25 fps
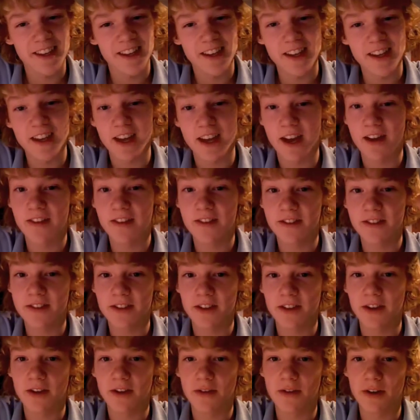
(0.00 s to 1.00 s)
yeah,
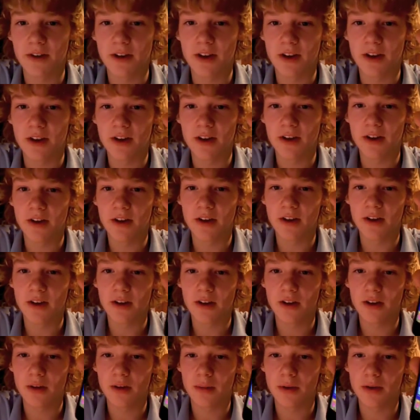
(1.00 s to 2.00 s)
so
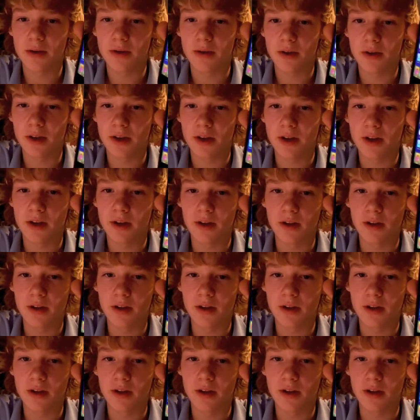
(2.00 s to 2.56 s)
I'll be doing it